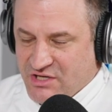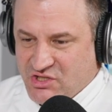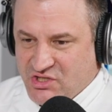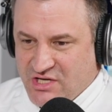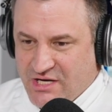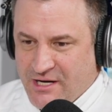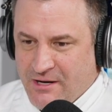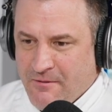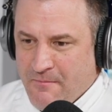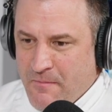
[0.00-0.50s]

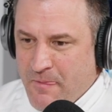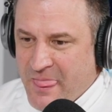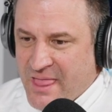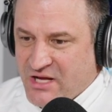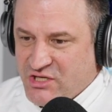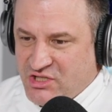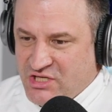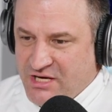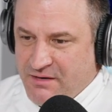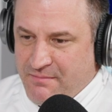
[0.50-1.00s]
She
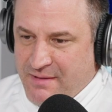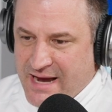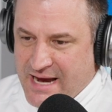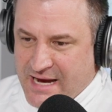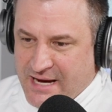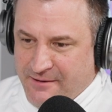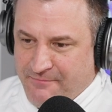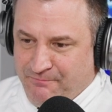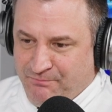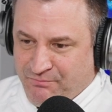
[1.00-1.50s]

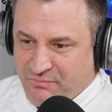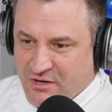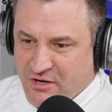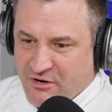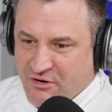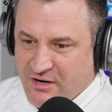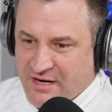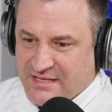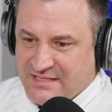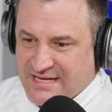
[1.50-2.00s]
made
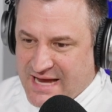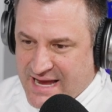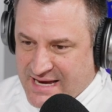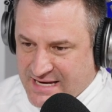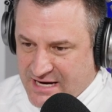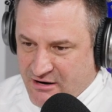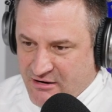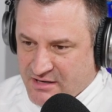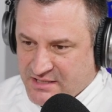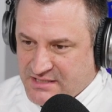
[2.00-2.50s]
her and Ty
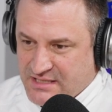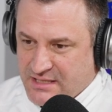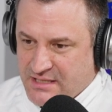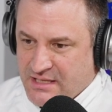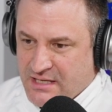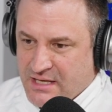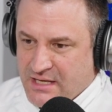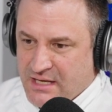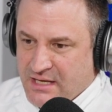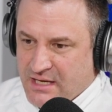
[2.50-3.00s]

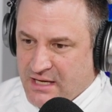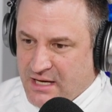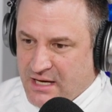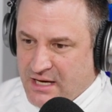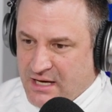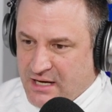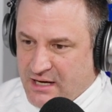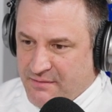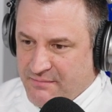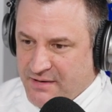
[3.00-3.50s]
Garrison
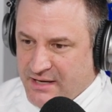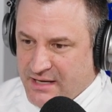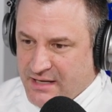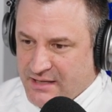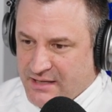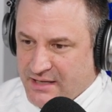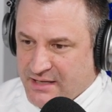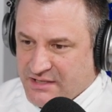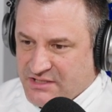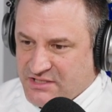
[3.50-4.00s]

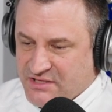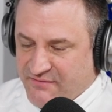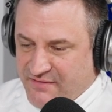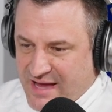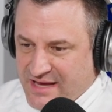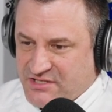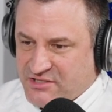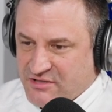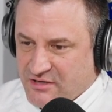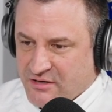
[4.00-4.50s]
and
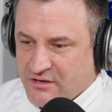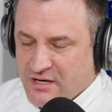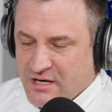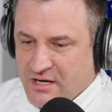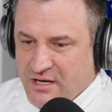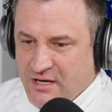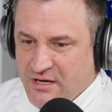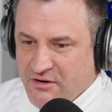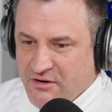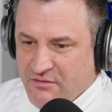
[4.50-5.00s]
Sylvester
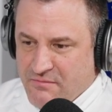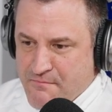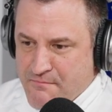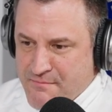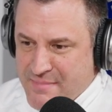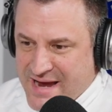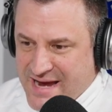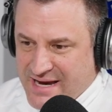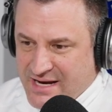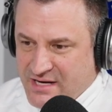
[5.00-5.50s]

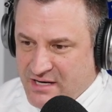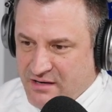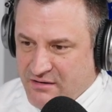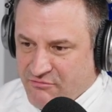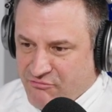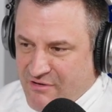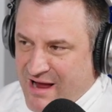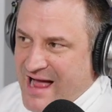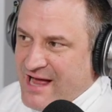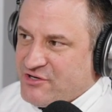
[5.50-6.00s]
made
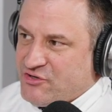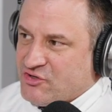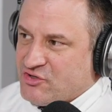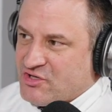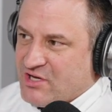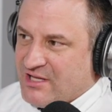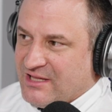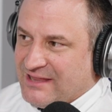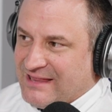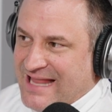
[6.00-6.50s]

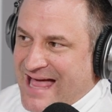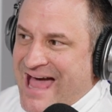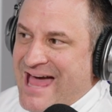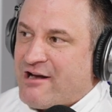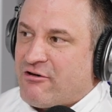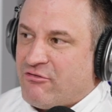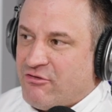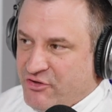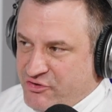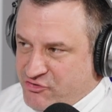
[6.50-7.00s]
Rogers
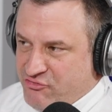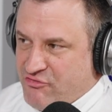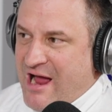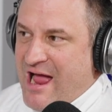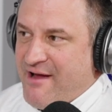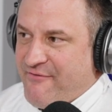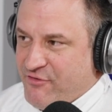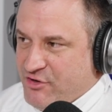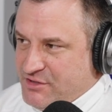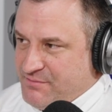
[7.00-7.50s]
lateral
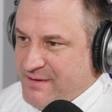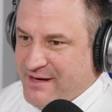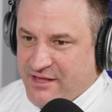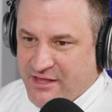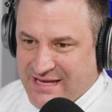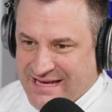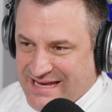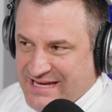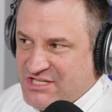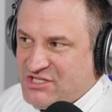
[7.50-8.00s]
drivers,
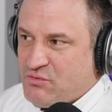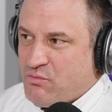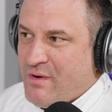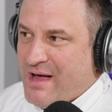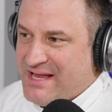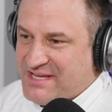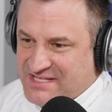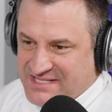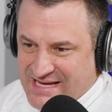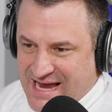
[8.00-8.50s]
meaning
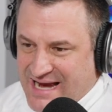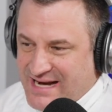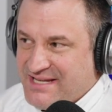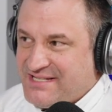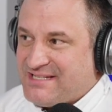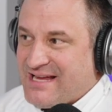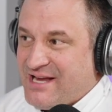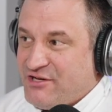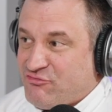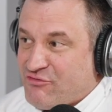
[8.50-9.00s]
east-west,
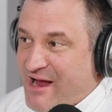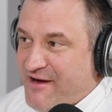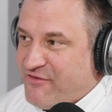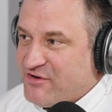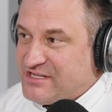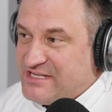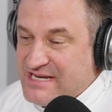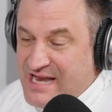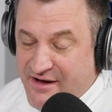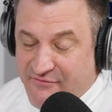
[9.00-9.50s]
side-to-side
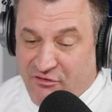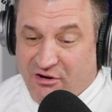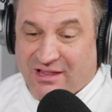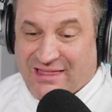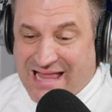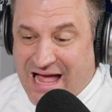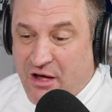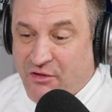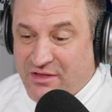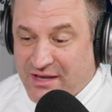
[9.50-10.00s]
drivers, never
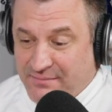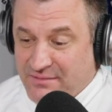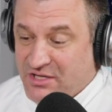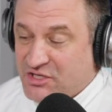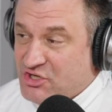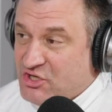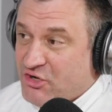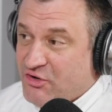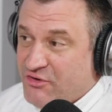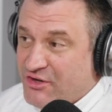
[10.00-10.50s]
allowed them to
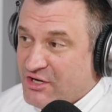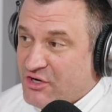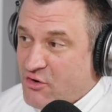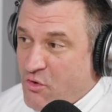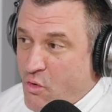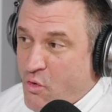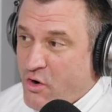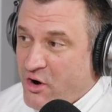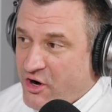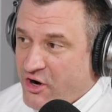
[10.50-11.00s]
turn the
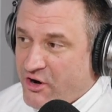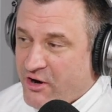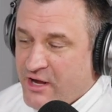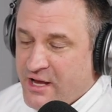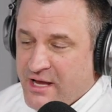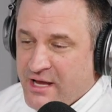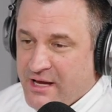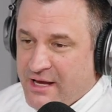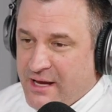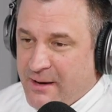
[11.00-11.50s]
corner
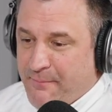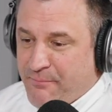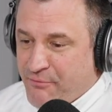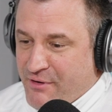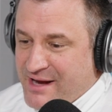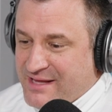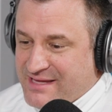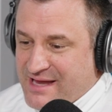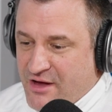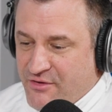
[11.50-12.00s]
and
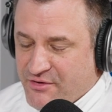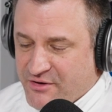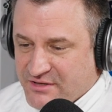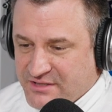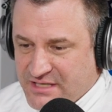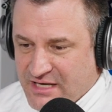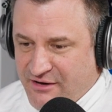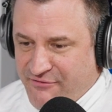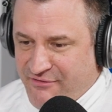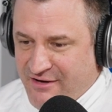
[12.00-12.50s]
break down their
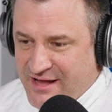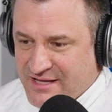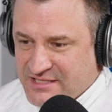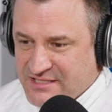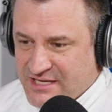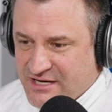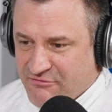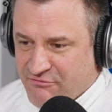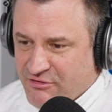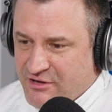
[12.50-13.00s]

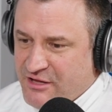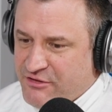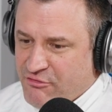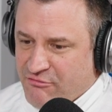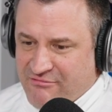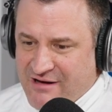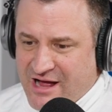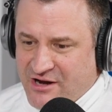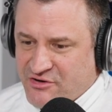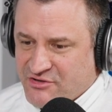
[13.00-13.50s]
defense, and it really
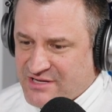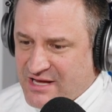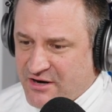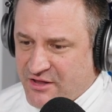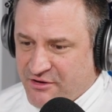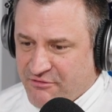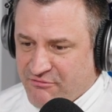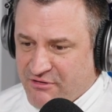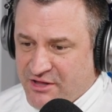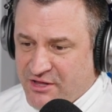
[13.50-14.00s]
threw Rogers out
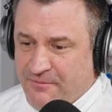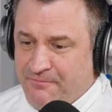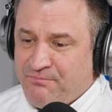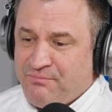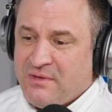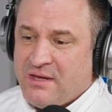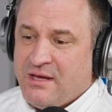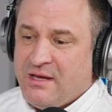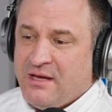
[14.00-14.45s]
of the rhythm.